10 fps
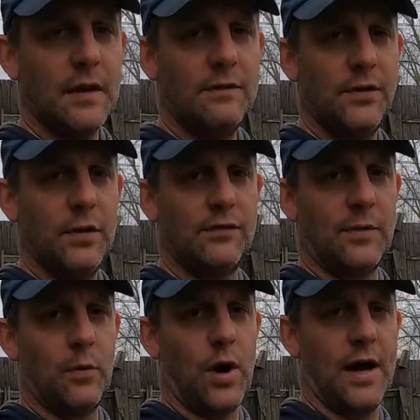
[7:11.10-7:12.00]
view
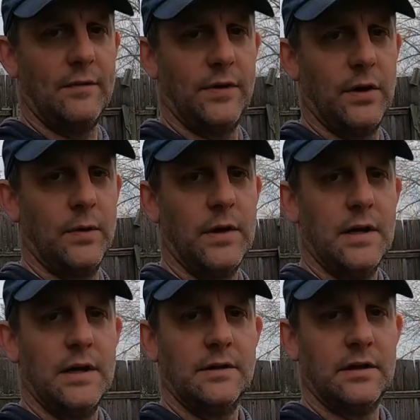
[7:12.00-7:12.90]
from wide view
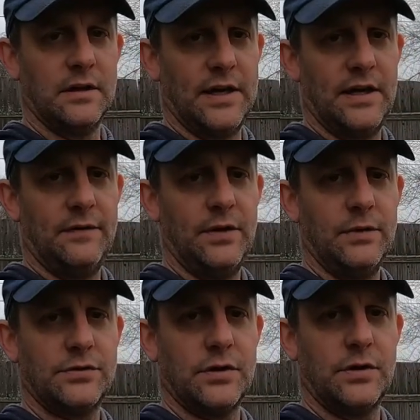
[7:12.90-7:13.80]
to linear
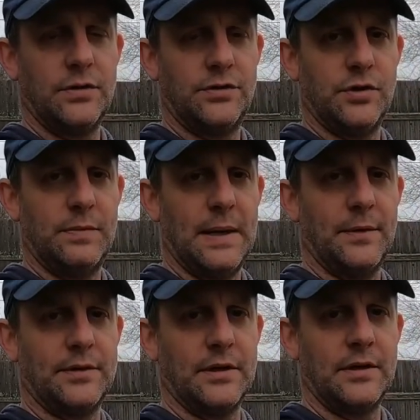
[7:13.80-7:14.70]
view, so you should be
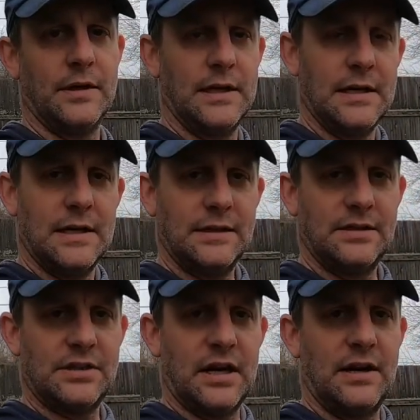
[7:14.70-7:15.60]
able to
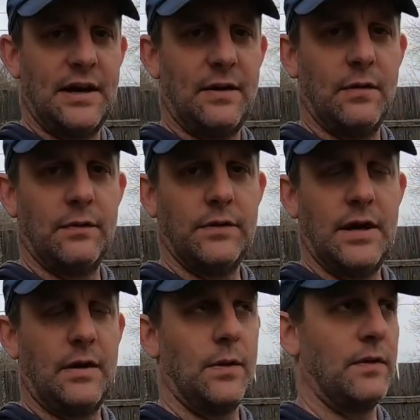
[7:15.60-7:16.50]
just get a narrow
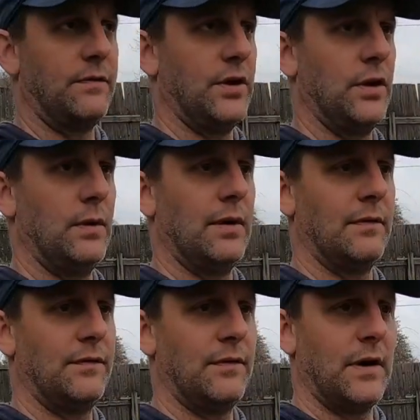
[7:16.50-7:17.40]
narrower view
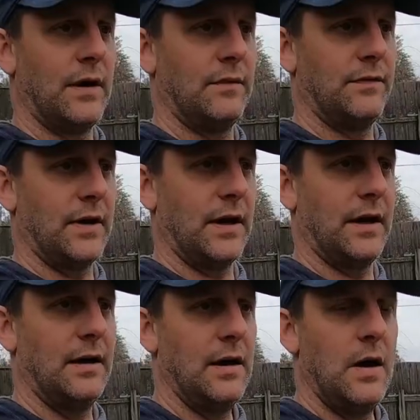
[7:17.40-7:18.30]
of, of
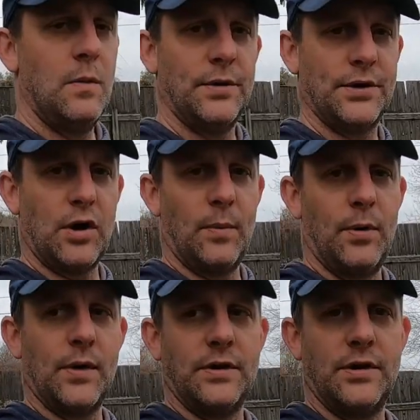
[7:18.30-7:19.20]
uh, what the
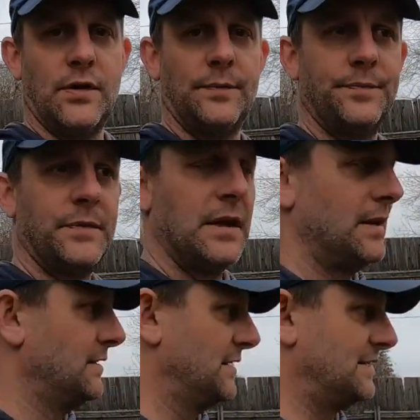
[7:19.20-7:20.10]
GoPro can do.
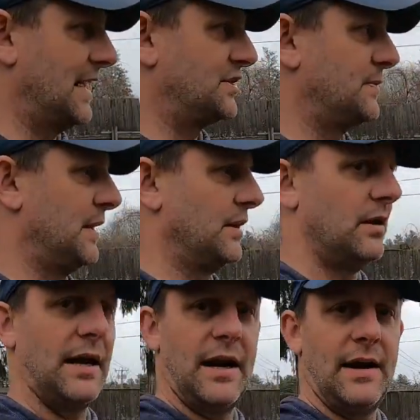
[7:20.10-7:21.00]
This is actually my
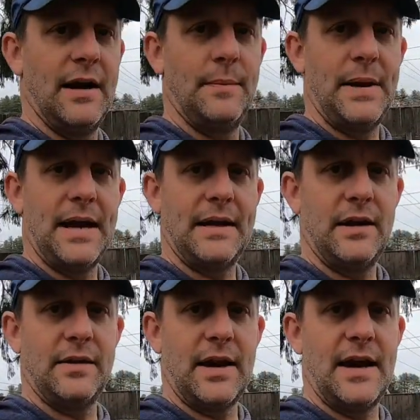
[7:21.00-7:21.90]
little area back
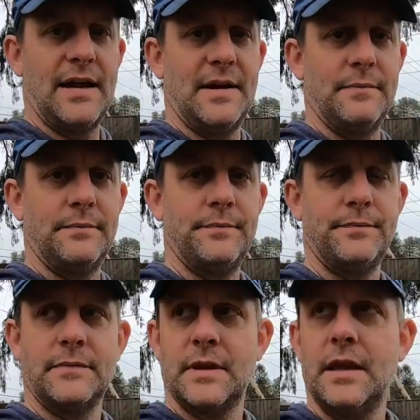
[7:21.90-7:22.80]
here that I am
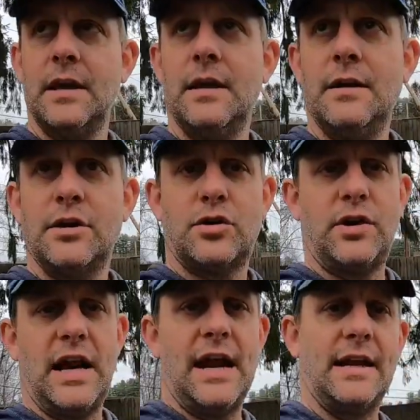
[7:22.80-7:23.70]

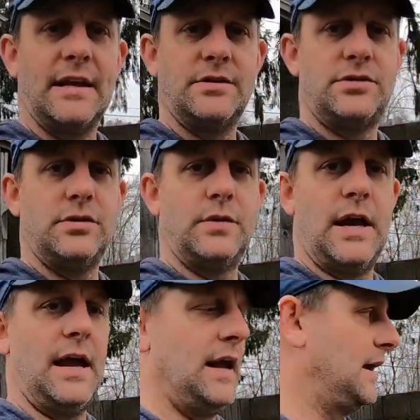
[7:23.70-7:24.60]
creating
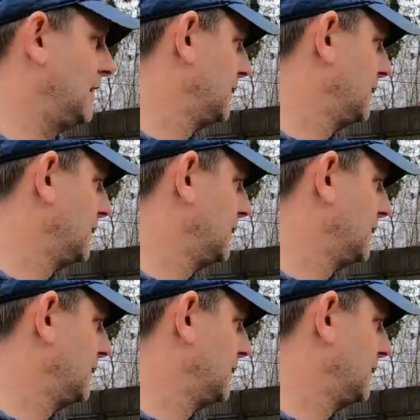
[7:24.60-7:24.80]
into a,